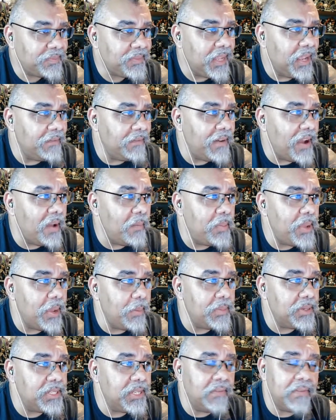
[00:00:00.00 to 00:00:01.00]
at five p m
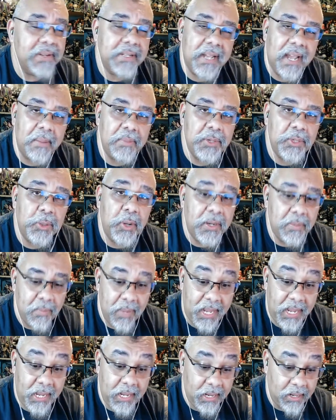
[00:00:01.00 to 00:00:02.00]
Pacific time, join
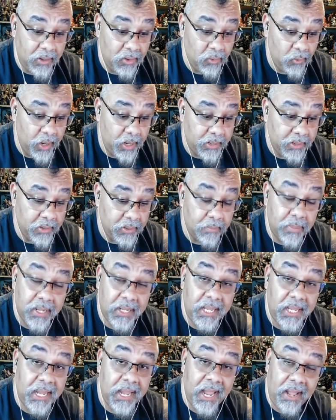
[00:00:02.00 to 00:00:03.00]
me and director
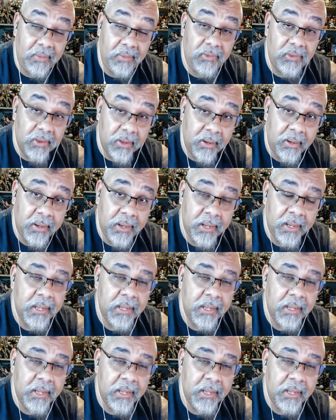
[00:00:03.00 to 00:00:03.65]
Billy Hansen.